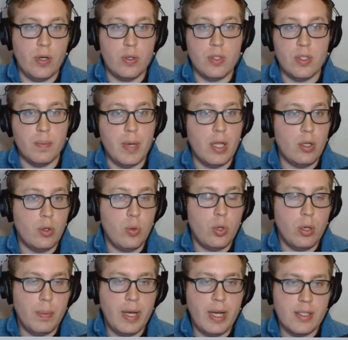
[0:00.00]
as some other
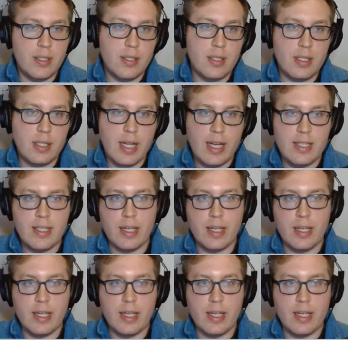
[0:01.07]
quarterbacks in this class,